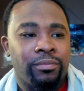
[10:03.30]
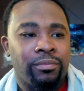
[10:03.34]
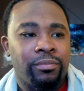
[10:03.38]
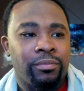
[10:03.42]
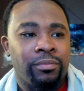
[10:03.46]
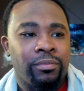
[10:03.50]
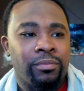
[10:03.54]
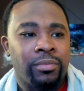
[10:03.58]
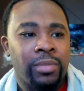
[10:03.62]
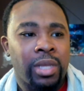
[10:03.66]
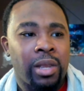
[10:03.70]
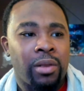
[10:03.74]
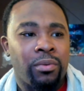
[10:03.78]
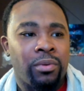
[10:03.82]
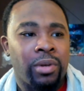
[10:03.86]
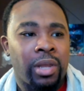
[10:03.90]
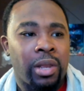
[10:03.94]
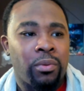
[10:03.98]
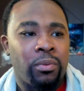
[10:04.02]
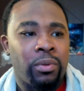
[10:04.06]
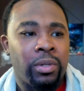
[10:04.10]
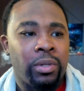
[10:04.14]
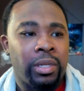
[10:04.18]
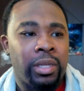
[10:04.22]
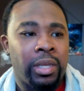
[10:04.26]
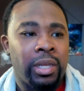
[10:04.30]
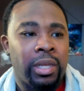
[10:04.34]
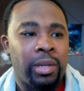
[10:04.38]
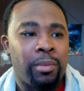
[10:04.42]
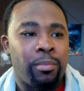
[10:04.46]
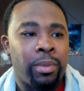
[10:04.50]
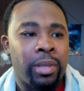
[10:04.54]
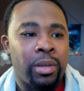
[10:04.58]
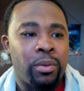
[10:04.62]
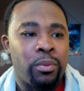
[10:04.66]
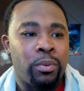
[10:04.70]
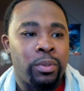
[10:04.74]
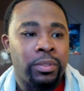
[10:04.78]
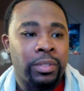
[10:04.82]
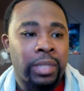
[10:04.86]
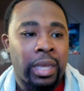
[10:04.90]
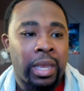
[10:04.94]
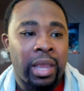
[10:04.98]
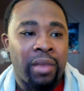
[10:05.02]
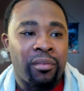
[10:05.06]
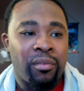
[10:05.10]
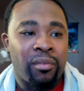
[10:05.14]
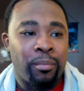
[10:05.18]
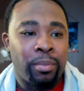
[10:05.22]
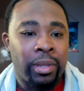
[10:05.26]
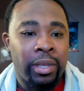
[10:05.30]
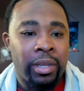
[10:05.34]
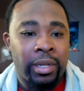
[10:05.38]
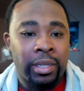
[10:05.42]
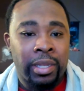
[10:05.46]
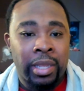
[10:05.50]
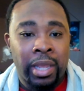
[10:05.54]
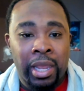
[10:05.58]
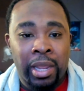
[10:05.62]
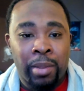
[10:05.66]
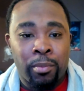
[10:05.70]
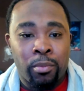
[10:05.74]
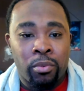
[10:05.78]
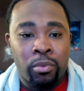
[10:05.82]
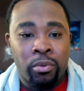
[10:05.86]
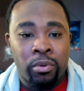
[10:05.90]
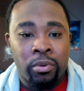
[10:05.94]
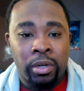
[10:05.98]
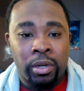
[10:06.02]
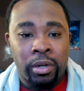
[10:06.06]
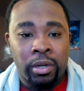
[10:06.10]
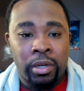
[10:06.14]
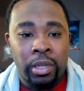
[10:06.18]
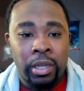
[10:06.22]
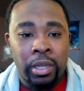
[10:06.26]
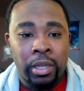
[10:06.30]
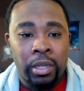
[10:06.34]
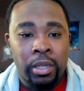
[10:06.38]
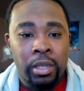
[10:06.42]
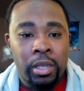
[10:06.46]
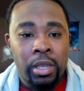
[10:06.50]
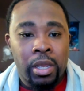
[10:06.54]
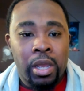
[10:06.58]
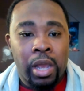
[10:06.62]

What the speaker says: Not really any big ones. I haven't played a game on here yet.